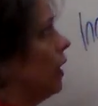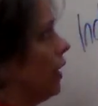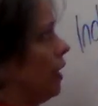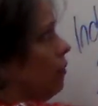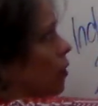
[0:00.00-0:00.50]

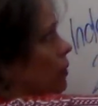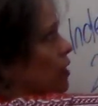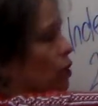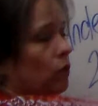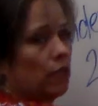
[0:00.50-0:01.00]
okay, when
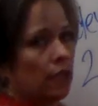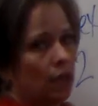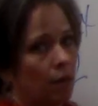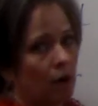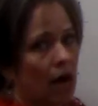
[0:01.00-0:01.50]
we don't see a
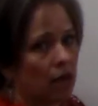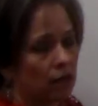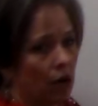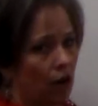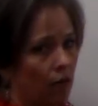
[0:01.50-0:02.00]
number
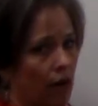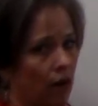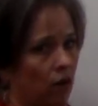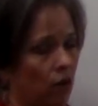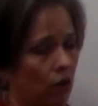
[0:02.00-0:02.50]
outside our
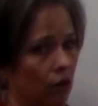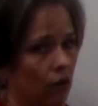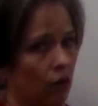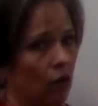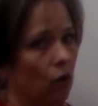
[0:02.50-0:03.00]

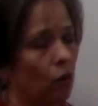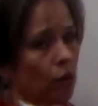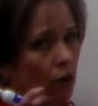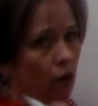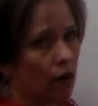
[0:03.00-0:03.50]
radical,
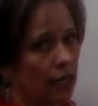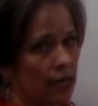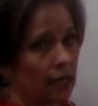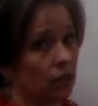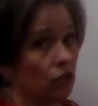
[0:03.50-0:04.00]
we know our
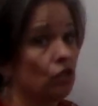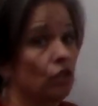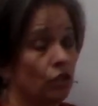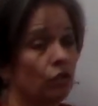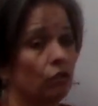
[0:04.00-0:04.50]
index is
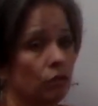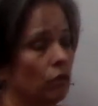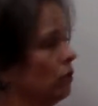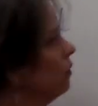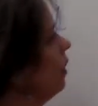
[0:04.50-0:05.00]
2,
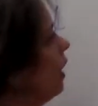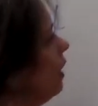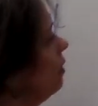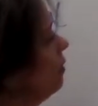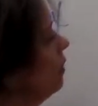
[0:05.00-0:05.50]

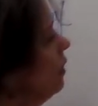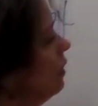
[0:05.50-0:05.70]
okay?